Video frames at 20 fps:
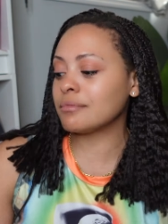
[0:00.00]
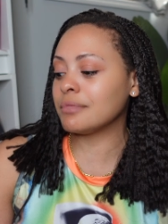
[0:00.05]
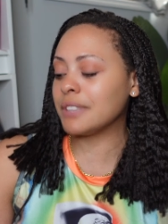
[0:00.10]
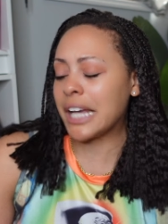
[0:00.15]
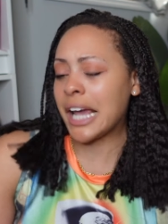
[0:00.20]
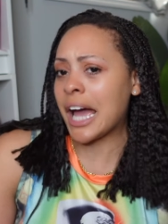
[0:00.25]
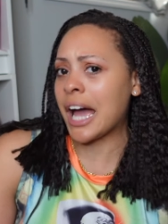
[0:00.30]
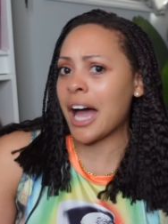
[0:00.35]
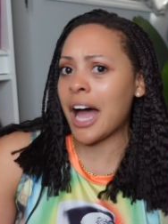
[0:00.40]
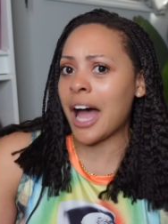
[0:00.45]

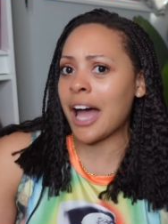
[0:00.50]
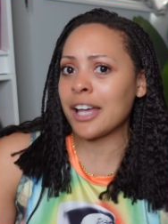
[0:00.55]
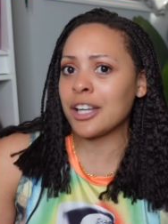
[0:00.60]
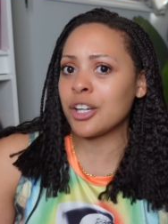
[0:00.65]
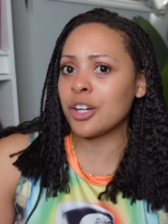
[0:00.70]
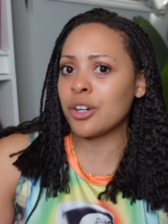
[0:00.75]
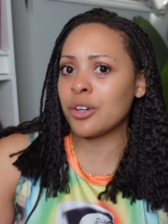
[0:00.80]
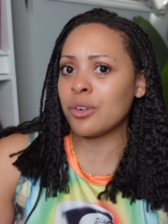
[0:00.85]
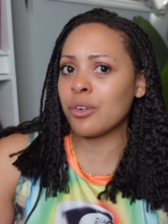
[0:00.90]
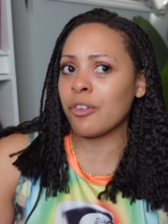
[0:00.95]
Yeah, I
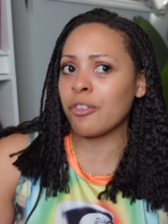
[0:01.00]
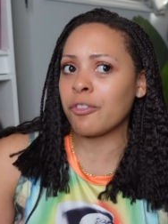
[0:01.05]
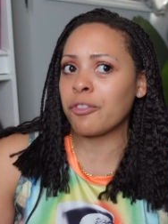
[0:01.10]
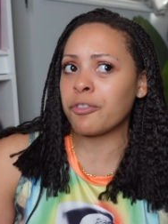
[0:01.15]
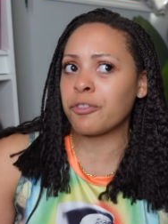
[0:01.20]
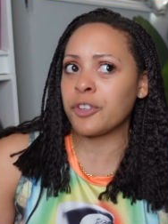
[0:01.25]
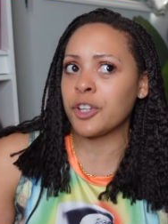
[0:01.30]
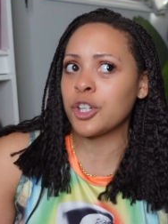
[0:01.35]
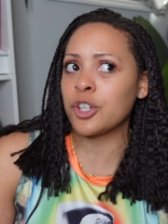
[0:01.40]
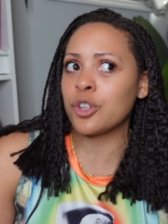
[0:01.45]
don't
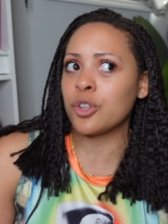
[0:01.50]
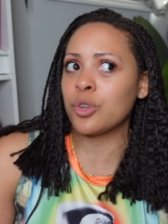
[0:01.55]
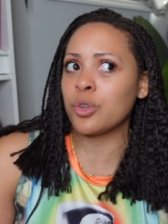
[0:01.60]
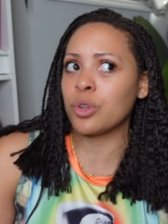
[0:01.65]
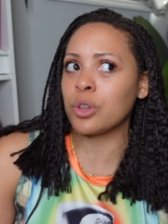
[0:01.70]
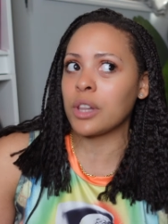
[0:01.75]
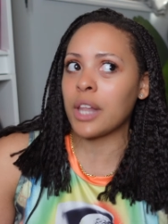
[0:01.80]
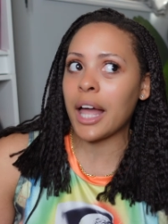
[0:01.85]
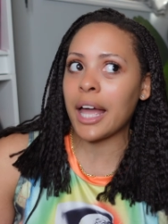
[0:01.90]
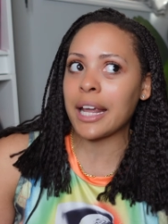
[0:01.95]

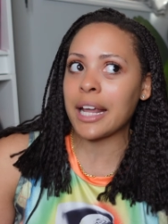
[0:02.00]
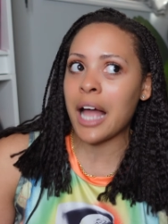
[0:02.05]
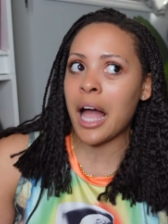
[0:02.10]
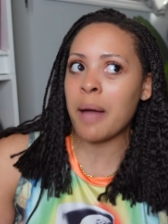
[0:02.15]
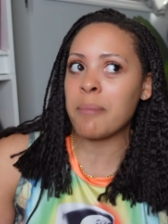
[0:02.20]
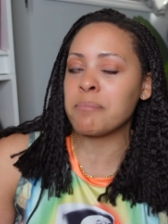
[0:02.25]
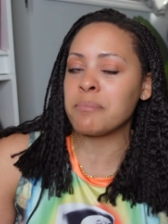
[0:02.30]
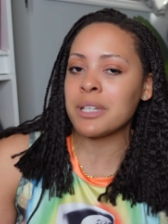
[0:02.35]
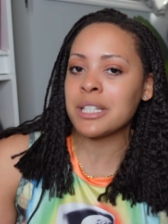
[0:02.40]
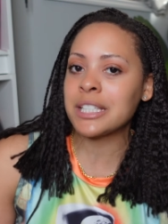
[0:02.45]
feel like
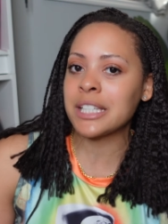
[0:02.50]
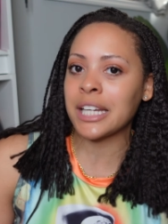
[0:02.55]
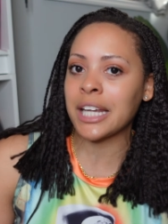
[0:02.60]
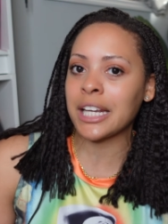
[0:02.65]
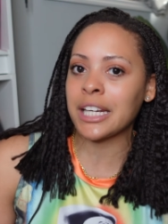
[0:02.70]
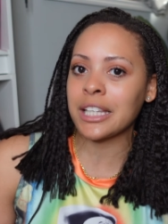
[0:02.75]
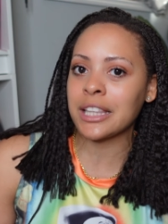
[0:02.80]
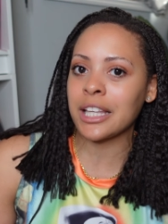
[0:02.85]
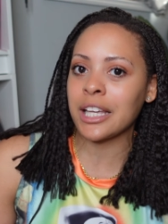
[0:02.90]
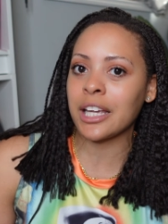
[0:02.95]
I'm missing
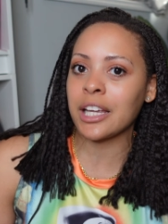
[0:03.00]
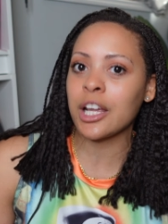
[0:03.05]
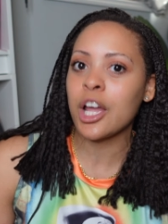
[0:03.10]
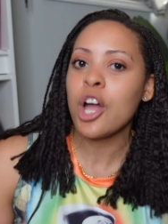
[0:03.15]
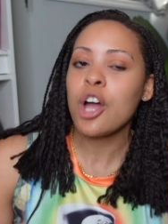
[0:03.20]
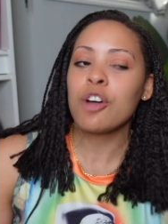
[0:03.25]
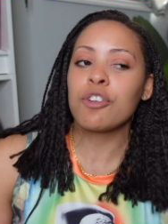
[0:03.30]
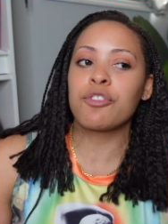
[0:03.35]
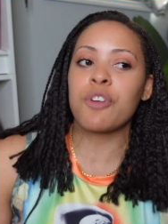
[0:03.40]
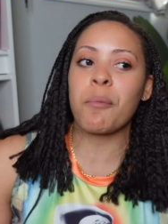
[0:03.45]
anything
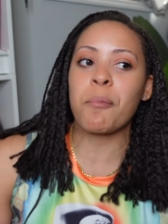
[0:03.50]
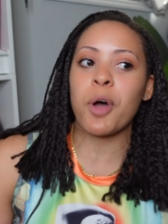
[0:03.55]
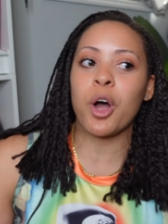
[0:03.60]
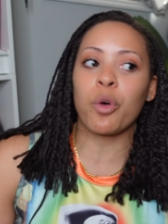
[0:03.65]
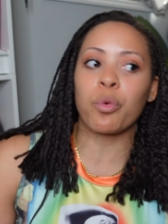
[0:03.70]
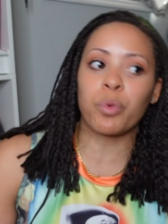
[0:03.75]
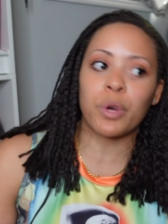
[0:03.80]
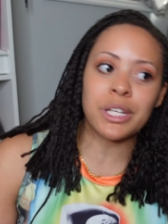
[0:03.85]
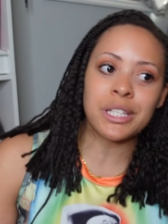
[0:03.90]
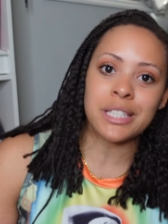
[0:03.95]
from
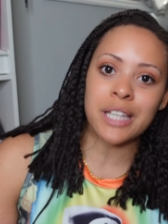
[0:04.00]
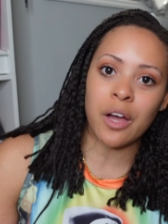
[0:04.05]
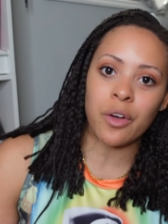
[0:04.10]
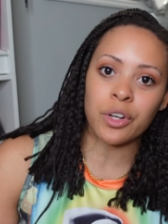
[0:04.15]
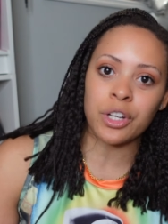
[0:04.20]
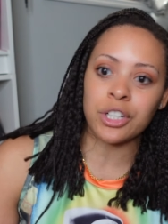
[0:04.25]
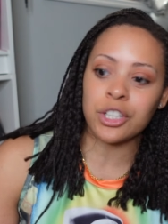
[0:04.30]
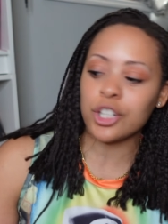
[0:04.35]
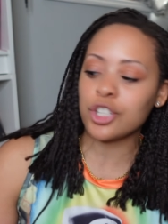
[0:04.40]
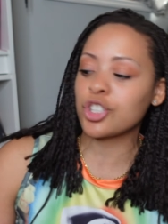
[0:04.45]
a rinse
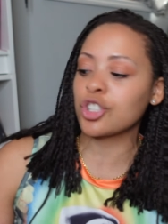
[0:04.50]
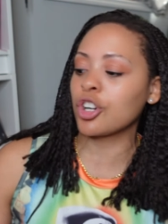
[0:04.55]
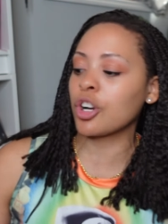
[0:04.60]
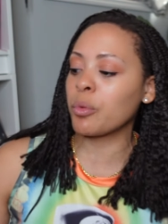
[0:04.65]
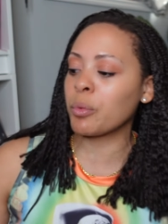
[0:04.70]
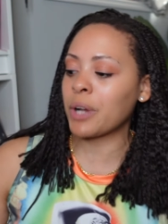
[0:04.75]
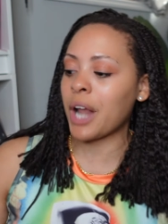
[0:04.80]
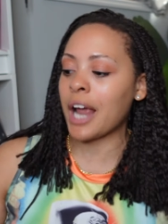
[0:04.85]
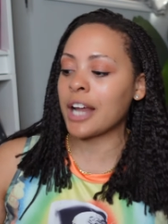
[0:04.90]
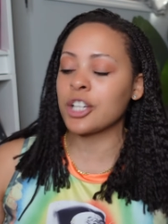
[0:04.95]
out conditioner
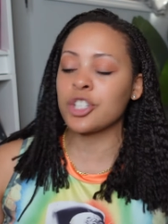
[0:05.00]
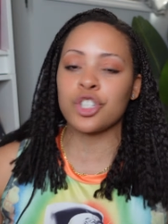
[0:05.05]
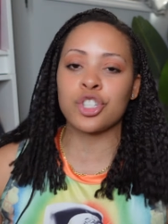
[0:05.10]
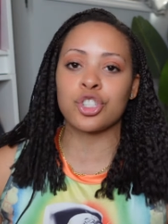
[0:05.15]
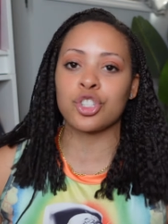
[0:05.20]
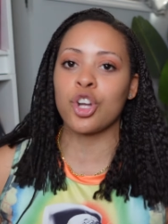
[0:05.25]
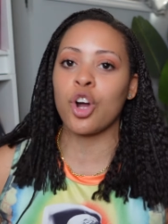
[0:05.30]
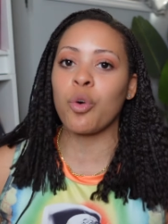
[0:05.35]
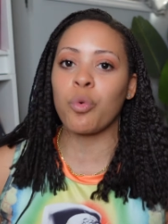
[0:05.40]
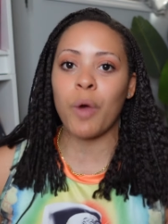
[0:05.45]
when I can
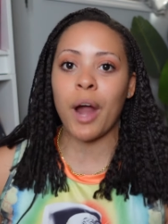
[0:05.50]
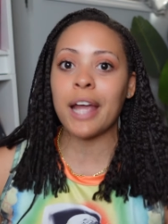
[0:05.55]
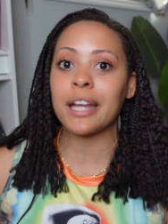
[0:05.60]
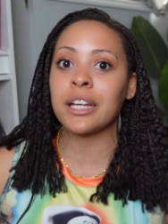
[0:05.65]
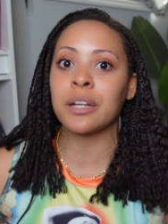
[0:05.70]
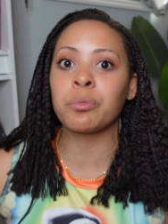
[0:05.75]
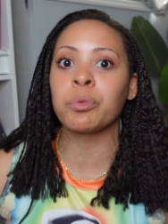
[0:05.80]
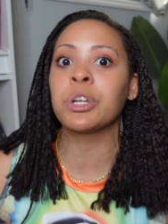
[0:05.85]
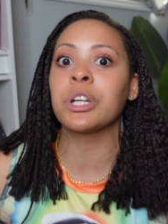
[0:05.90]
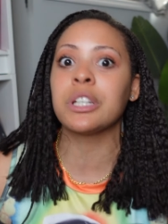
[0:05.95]
just go right
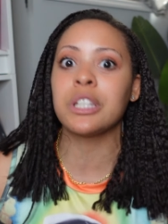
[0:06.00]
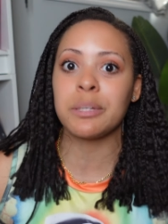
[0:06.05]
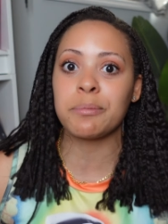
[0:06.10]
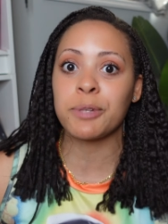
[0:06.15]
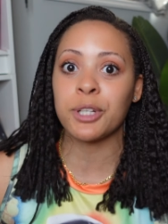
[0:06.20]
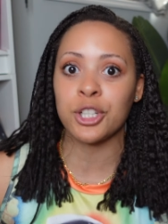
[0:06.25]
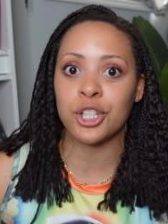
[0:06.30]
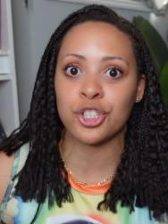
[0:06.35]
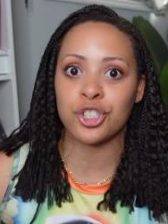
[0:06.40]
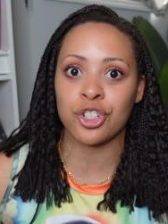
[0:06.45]
in with a deep
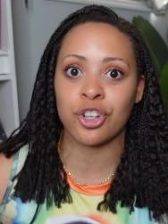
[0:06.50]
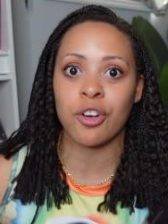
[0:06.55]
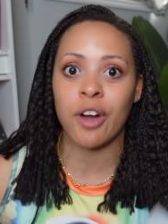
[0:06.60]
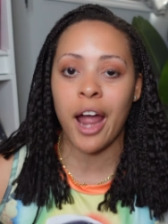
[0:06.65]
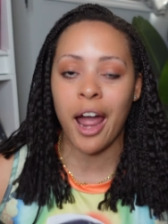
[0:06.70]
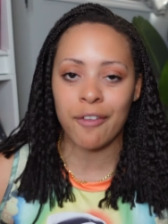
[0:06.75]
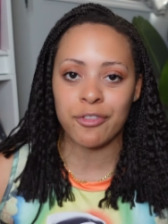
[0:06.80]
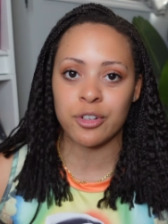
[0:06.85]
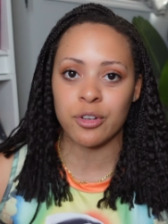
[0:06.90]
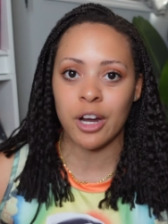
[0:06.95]
conditioner
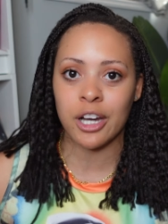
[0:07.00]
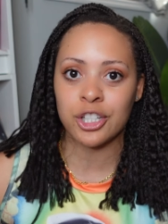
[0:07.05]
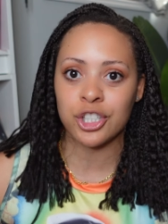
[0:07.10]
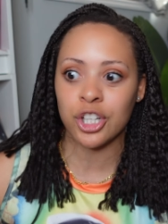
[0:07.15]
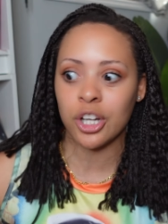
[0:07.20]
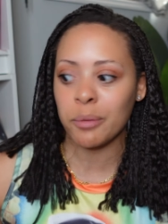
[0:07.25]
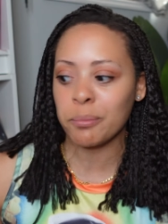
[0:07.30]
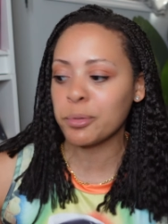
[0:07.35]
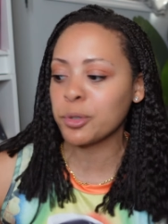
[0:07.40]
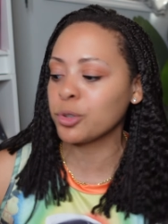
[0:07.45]
after I
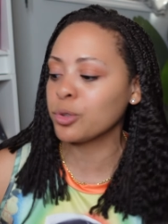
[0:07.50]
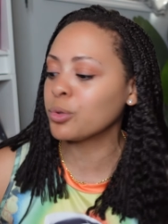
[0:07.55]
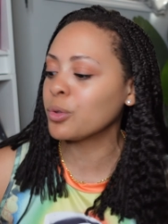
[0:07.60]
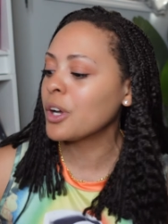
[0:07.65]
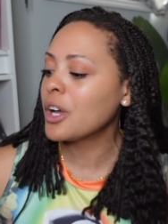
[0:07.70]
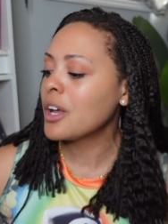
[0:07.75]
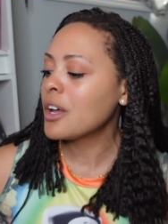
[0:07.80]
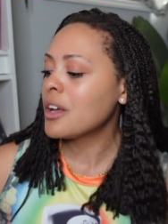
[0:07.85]
shampoo.